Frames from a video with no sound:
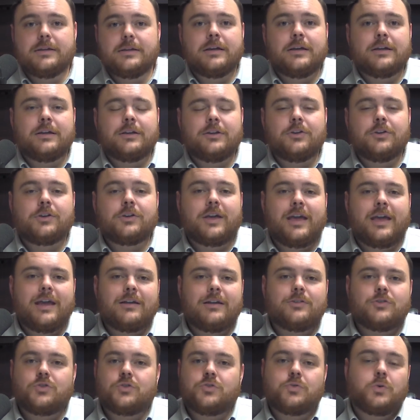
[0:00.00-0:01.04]
You
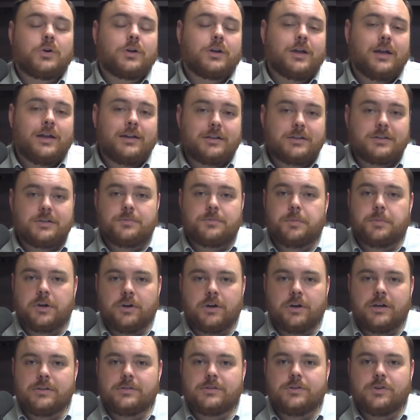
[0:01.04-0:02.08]
can't shortcut
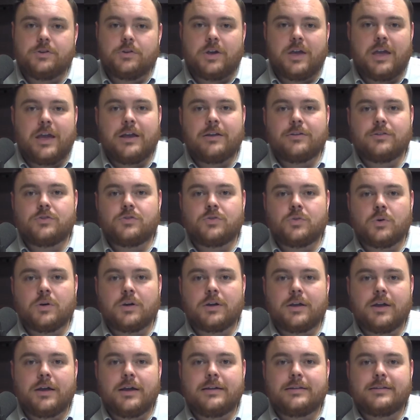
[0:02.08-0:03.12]
experience. You can't
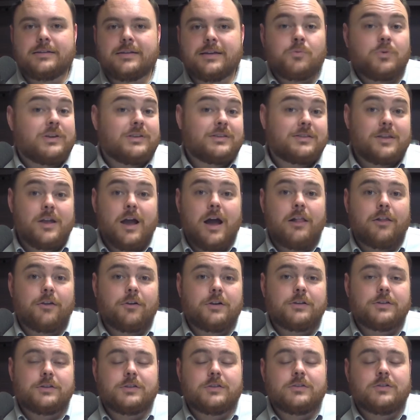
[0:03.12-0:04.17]
shortcut risk
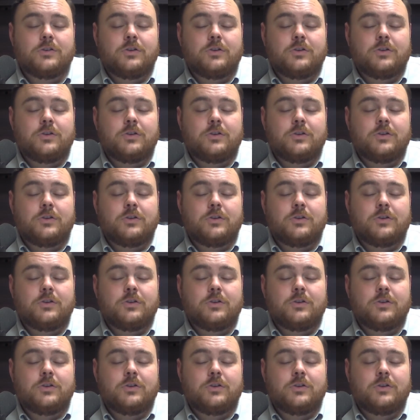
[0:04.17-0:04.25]
tolerance.